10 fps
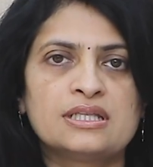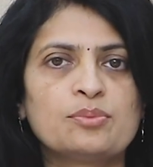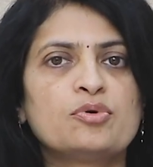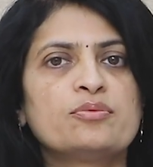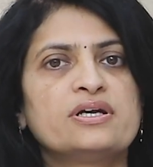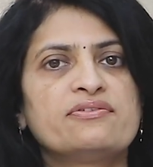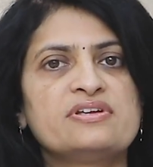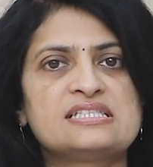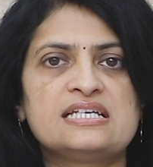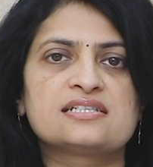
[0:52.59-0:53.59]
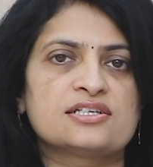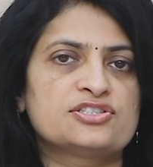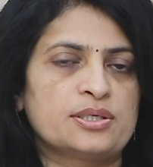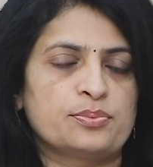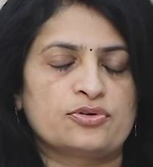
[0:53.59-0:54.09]
the moment we see
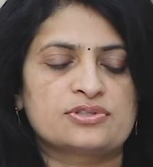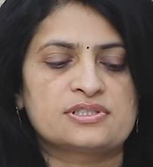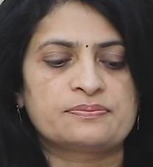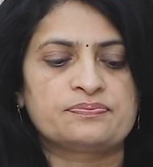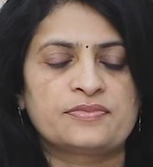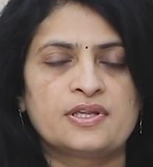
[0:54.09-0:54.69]
such reports?